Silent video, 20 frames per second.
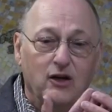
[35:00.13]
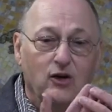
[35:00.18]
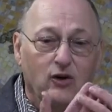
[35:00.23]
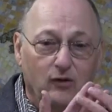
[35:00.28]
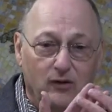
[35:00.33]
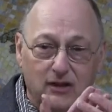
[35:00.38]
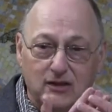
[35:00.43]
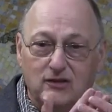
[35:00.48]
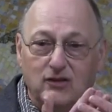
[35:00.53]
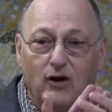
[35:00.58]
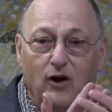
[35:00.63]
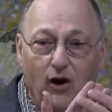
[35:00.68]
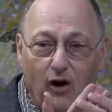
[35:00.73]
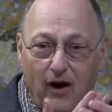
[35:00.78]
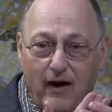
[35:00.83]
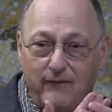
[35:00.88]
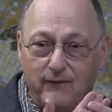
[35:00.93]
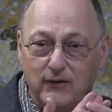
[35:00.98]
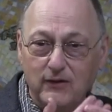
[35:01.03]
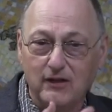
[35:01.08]
going to
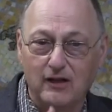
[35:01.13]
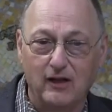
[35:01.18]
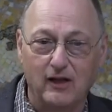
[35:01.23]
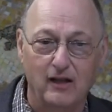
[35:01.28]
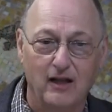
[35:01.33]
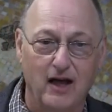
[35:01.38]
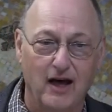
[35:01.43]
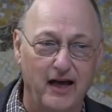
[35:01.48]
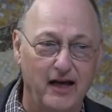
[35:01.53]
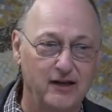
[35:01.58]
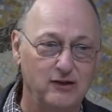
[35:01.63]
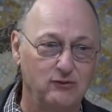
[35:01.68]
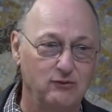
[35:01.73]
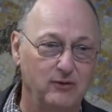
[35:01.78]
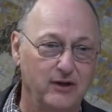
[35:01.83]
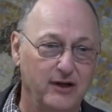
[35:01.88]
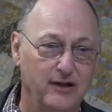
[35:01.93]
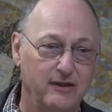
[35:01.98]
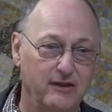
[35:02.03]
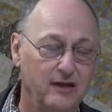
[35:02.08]
often
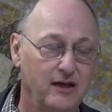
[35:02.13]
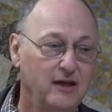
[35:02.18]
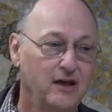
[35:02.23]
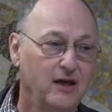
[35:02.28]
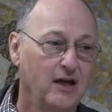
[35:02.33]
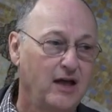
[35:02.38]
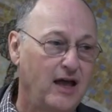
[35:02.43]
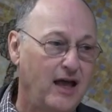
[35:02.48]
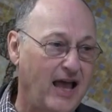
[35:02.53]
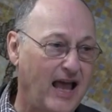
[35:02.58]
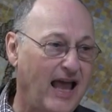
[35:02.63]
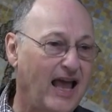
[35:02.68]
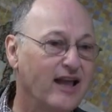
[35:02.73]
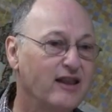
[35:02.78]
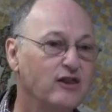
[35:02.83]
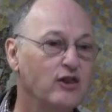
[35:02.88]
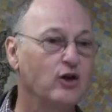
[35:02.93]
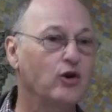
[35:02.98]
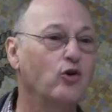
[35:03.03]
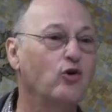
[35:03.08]
collide with
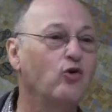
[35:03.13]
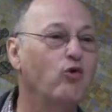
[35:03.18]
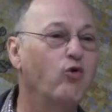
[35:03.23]
and the